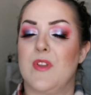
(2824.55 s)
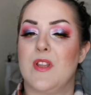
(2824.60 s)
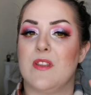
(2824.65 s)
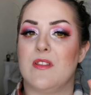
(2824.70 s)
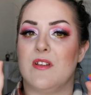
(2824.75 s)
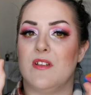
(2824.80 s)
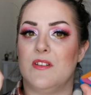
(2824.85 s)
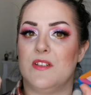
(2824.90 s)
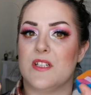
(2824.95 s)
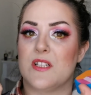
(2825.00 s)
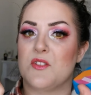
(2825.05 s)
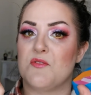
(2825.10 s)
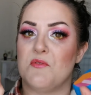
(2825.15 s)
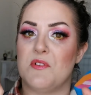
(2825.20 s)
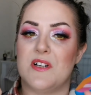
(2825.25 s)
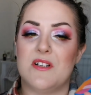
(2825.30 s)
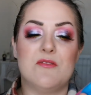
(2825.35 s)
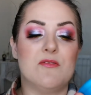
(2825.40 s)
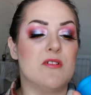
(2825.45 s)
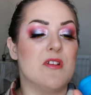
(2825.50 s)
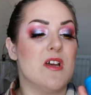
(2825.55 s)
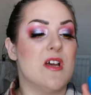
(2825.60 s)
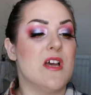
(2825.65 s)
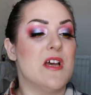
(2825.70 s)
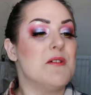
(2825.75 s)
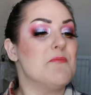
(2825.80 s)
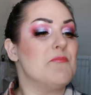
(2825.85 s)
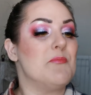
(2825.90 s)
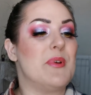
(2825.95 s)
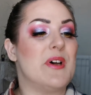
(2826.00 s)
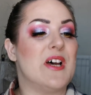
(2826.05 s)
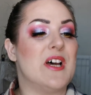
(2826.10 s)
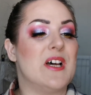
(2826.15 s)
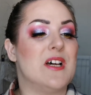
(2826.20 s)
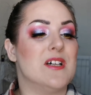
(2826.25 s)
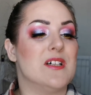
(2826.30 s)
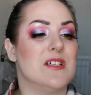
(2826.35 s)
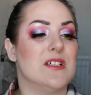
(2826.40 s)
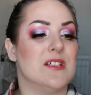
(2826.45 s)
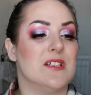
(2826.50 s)
than this one,
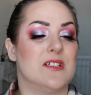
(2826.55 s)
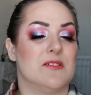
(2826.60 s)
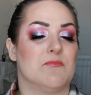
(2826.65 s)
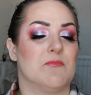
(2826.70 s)
but